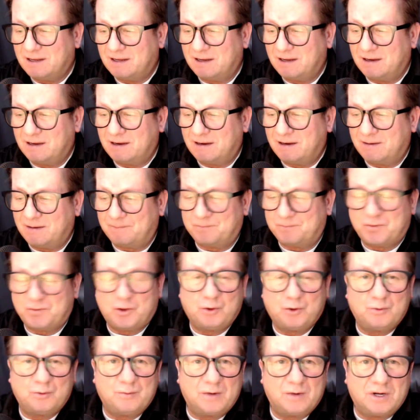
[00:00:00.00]

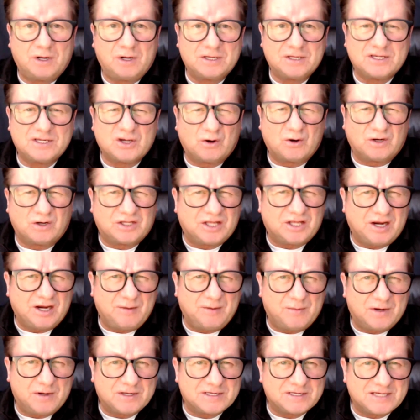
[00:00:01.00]
2 months or 3
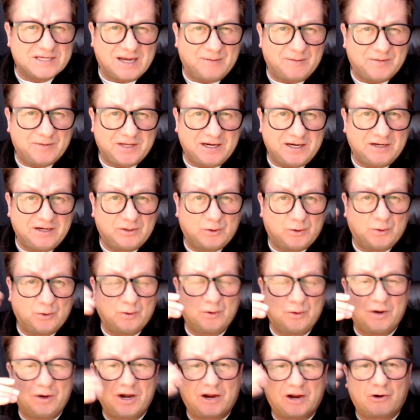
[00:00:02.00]
months, something,
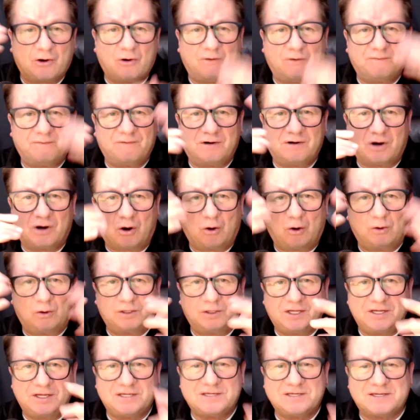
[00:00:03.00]
to recover all
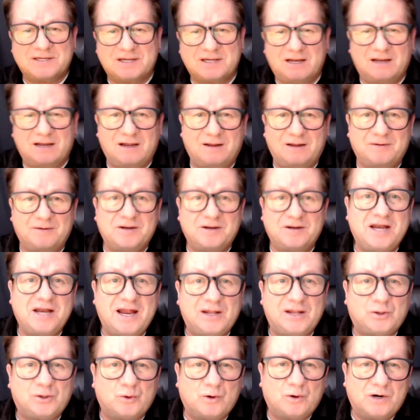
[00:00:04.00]
these
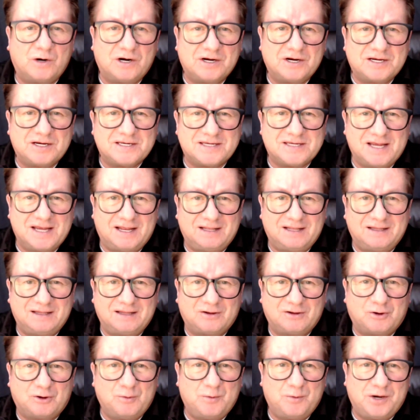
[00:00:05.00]
networks
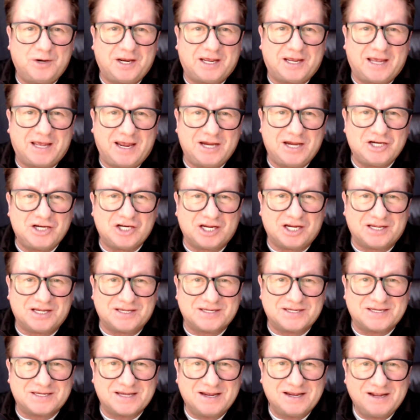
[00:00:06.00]
and
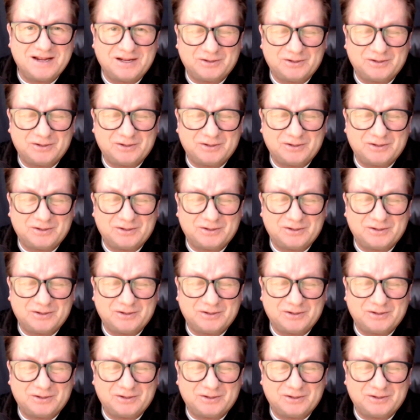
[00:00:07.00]
communications.